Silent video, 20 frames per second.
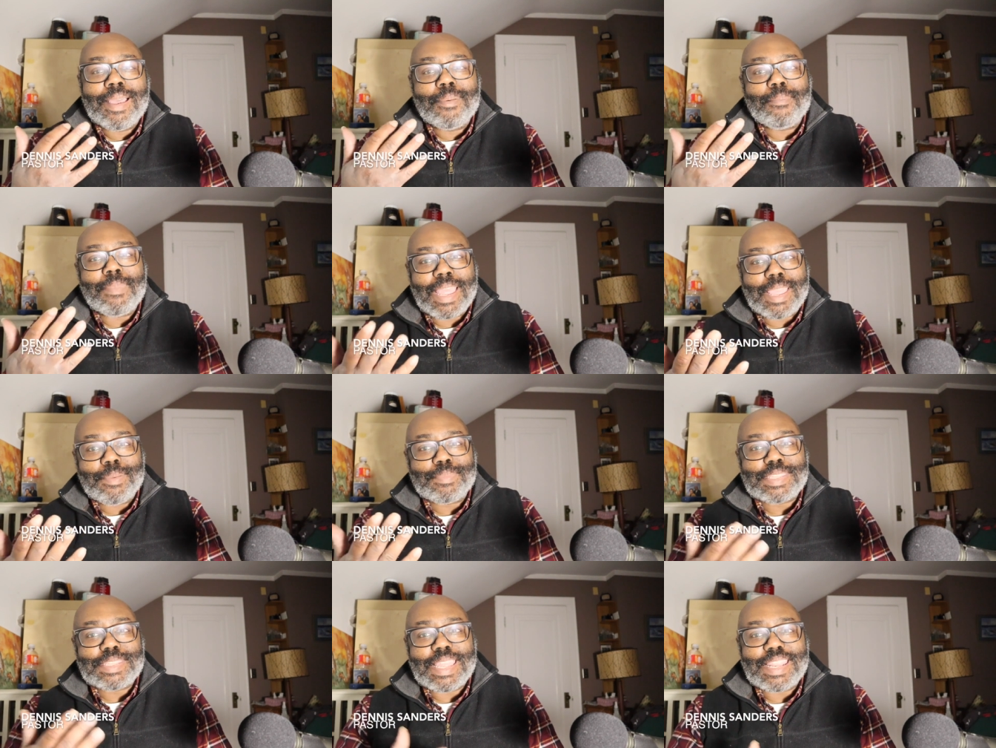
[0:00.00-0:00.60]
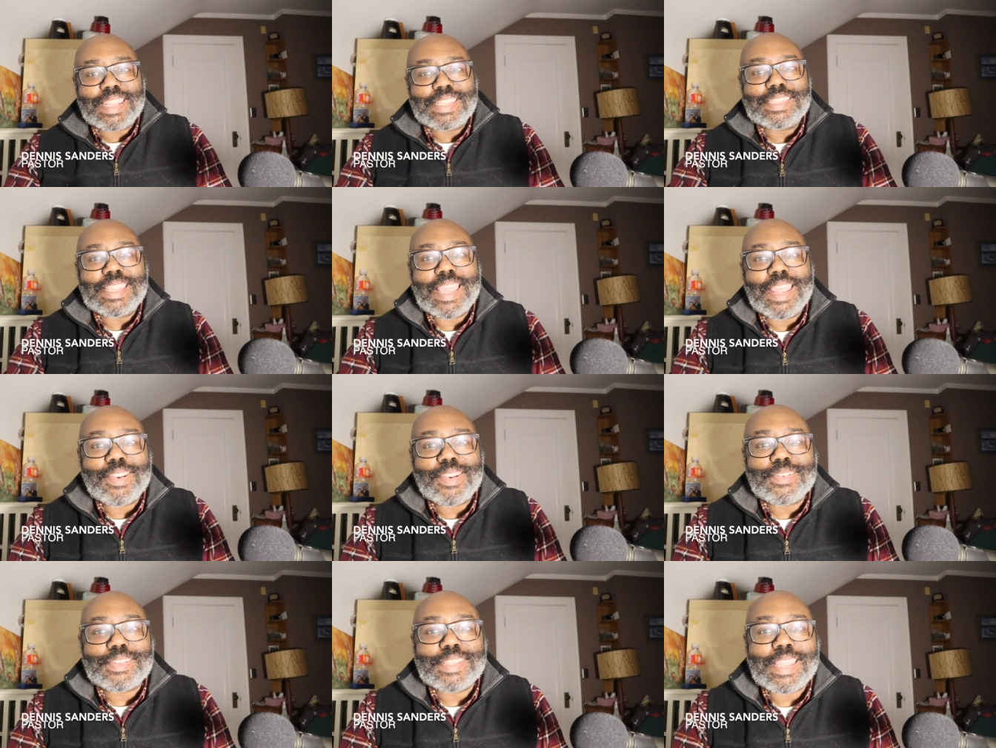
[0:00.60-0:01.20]
My name is Dennis
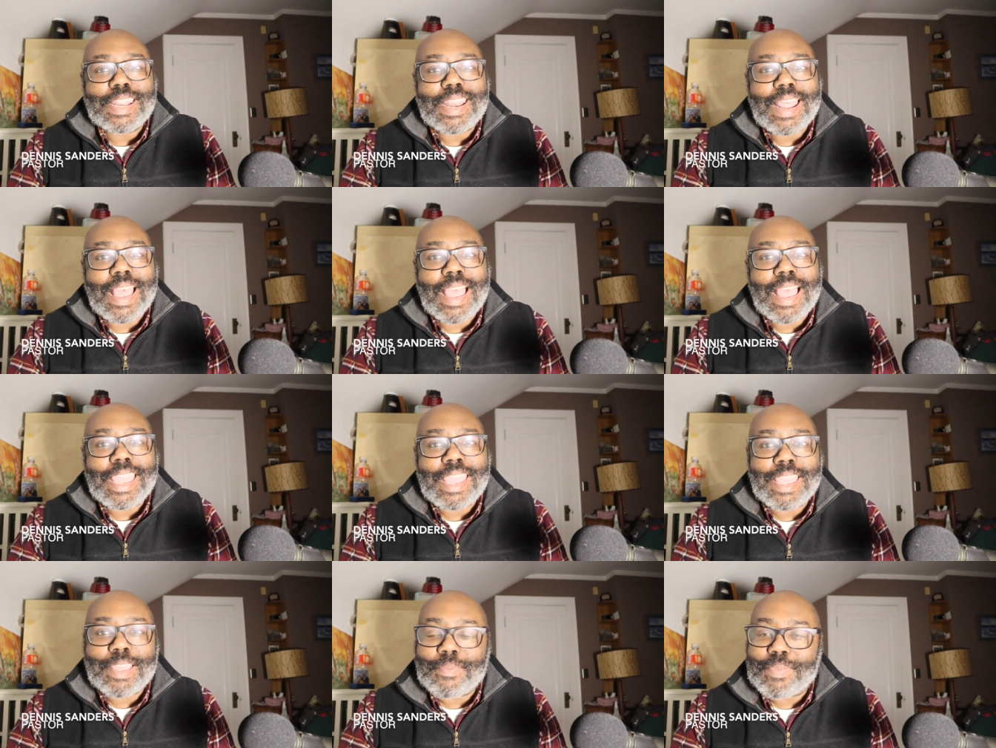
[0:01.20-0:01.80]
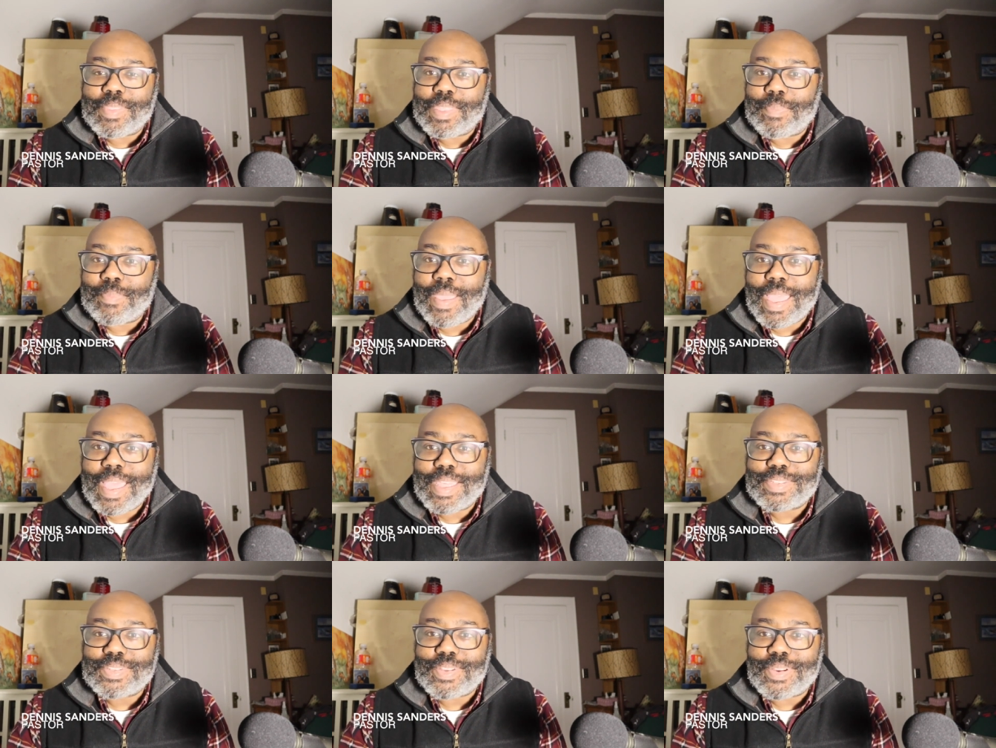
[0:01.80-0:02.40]
Sanders, and I am the
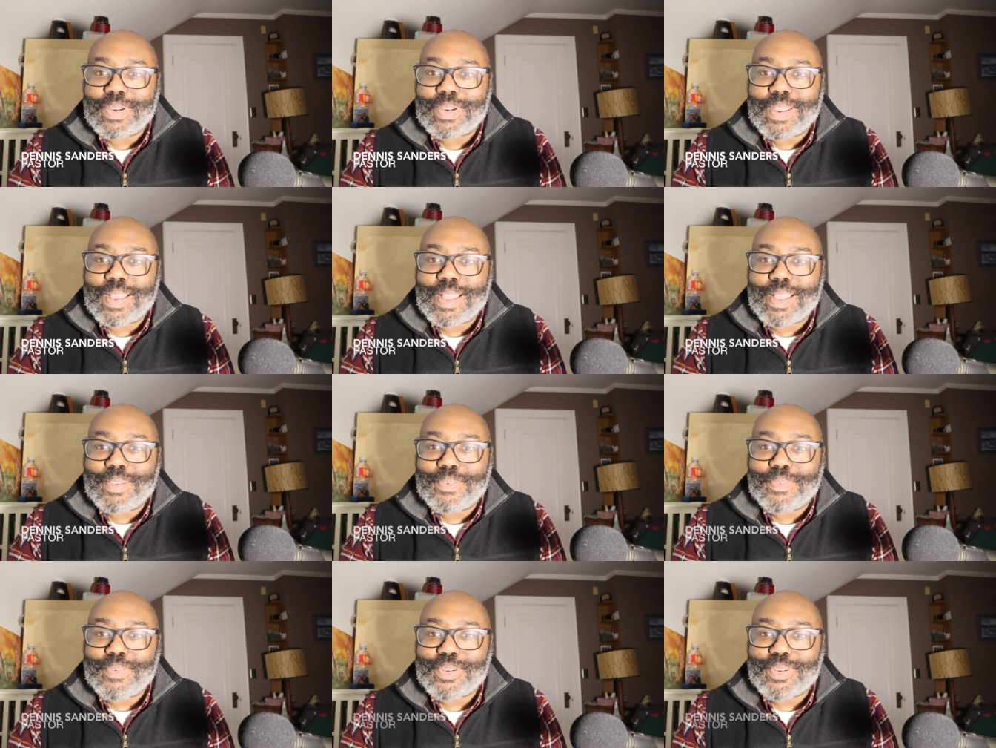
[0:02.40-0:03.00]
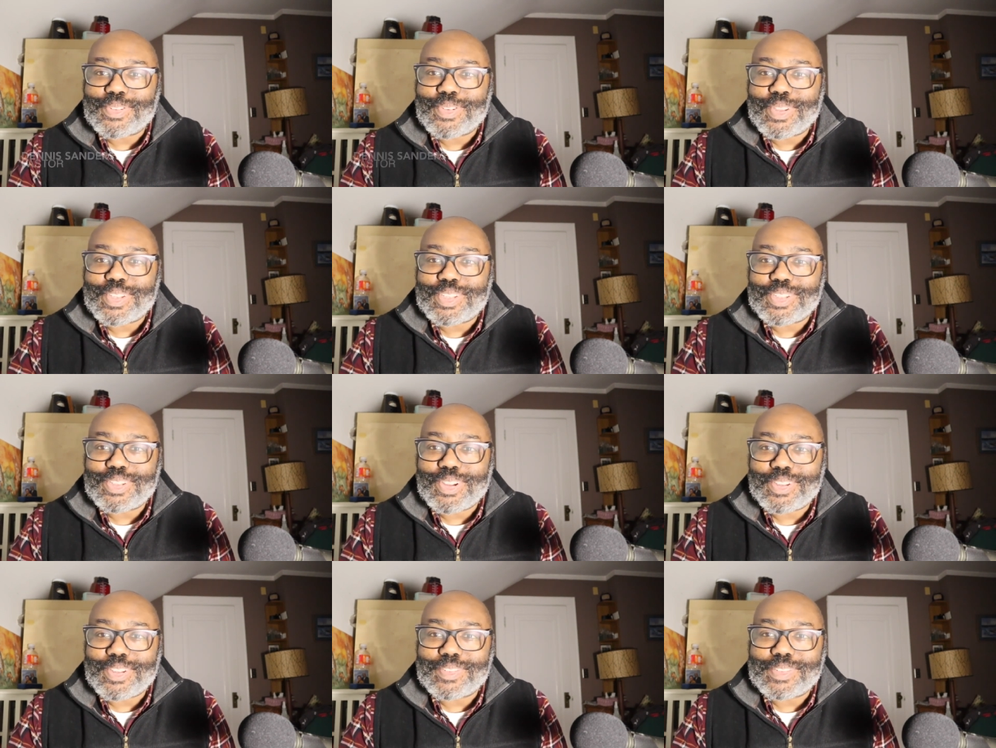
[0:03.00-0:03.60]
pastor of First
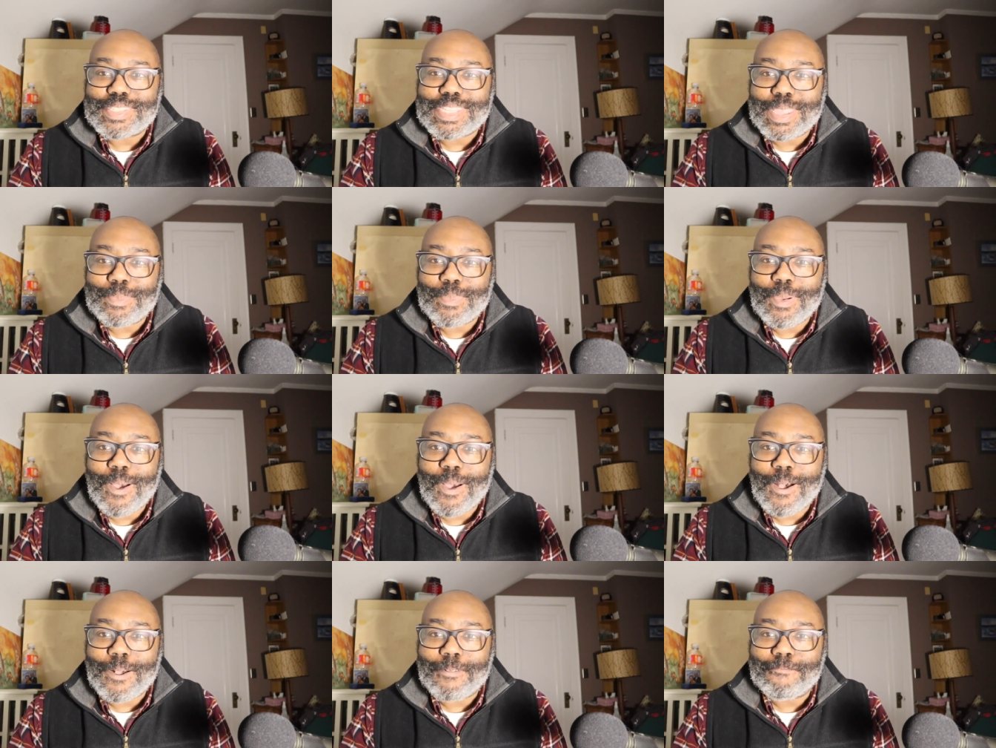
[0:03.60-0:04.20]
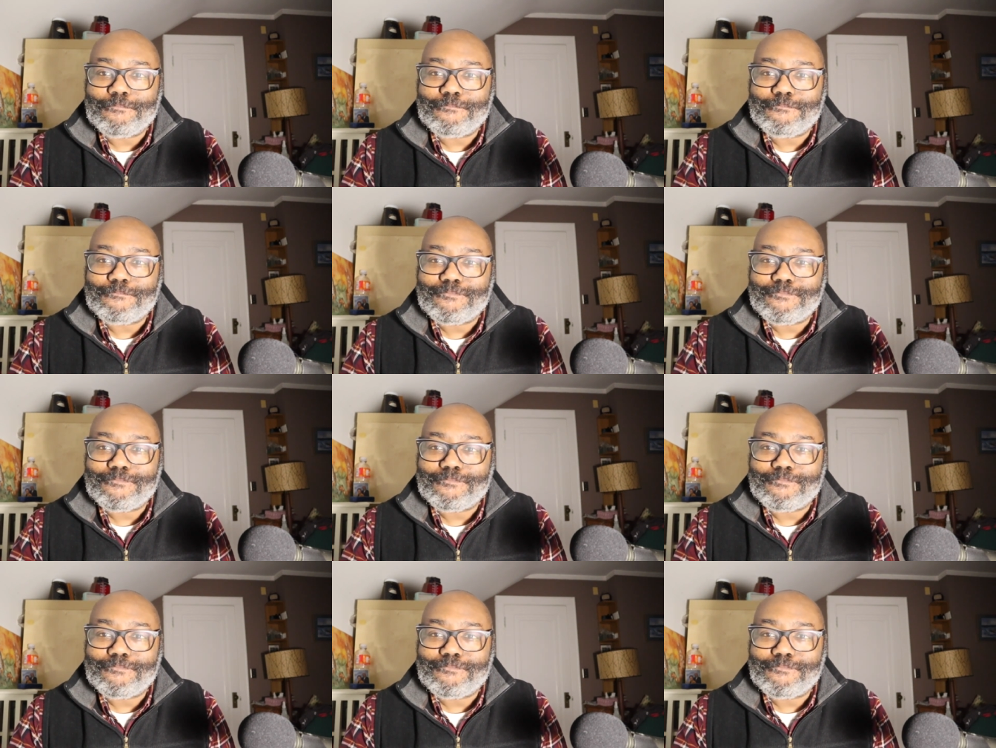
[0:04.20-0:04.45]
Christian Church of Saint Paul.